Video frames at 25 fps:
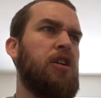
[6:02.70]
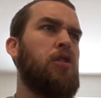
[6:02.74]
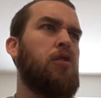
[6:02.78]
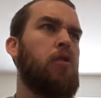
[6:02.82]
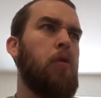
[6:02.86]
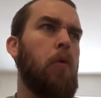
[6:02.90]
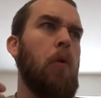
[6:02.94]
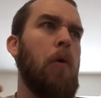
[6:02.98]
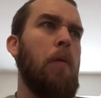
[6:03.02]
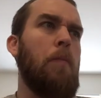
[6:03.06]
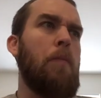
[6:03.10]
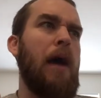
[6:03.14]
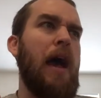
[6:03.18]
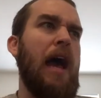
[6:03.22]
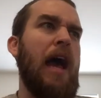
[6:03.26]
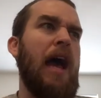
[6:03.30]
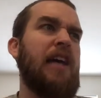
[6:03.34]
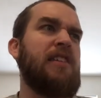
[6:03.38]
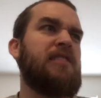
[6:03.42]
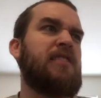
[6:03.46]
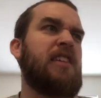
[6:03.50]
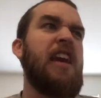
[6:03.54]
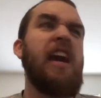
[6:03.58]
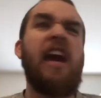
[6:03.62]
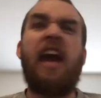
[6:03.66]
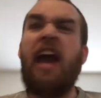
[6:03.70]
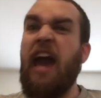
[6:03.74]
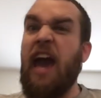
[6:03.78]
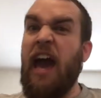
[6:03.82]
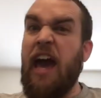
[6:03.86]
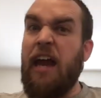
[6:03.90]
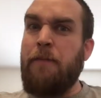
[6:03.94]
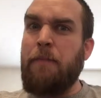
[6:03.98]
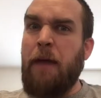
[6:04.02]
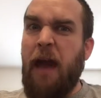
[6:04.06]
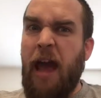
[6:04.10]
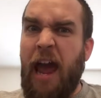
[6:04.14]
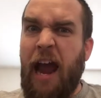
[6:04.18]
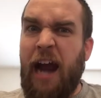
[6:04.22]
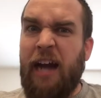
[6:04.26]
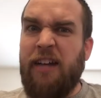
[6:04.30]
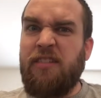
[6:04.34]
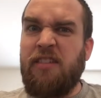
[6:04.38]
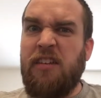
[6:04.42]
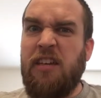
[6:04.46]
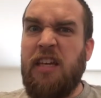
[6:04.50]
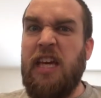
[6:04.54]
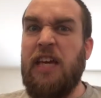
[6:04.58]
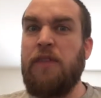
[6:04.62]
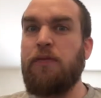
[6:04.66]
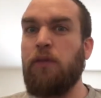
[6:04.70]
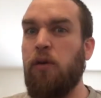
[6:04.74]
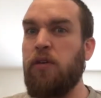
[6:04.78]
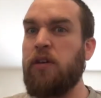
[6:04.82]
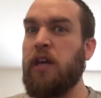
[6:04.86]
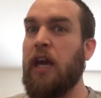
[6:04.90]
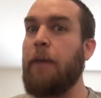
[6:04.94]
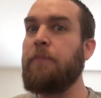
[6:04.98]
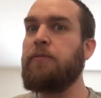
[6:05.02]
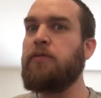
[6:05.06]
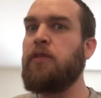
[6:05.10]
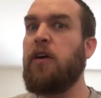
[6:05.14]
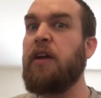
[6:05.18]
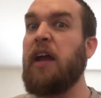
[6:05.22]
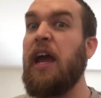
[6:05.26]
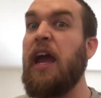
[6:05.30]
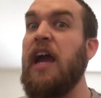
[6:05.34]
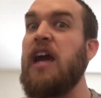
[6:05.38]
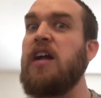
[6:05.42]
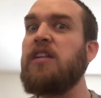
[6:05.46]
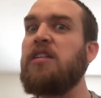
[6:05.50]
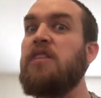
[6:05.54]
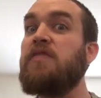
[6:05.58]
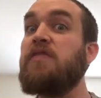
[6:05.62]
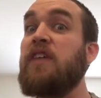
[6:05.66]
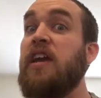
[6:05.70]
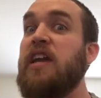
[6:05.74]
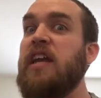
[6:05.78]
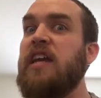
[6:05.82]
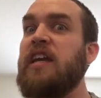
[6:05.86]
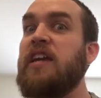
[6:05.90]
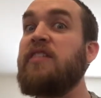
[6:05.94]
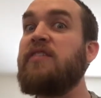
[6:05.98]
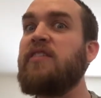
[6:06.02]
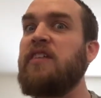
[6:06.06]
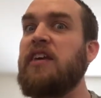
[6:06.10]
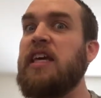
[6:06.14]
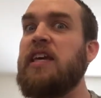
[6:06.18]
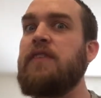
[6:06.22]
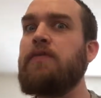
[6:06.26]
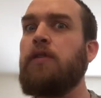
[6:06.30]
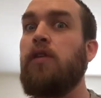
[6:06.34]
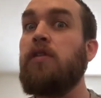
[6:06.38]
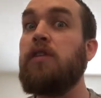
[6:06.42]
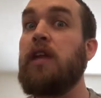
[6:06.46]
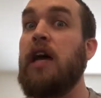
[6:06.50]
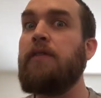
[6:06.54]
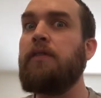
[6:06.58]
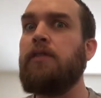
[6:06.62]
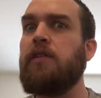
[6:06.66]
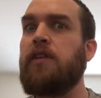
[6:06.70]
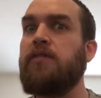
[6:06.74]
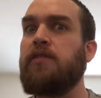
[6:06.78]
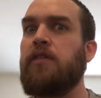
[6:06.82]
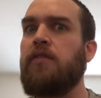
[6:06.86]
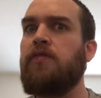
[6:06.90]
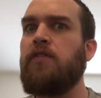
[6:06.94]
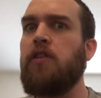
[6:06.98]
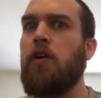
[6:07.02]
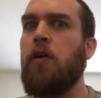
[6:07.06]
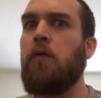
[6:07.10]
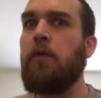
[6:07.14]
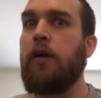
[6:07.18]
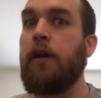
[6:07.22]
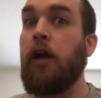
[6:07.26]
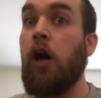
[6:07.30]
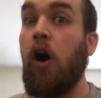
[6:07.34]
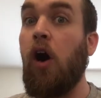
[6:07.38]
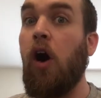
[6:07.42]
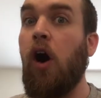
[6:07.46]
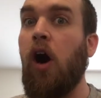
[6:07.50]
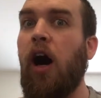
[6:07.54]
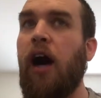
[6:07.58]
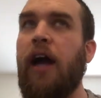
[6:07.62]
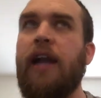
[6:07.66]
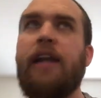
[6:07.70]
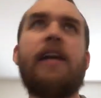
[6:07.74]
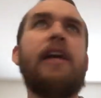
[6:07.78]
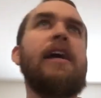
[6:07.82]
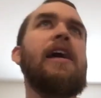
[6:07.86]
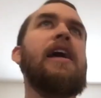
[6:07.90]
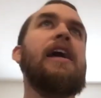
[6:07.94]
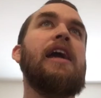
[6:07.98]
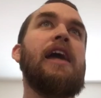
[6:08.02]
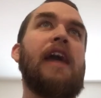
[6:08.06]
cool mask, had him act evil, kept on elevating his evil level as the film went on,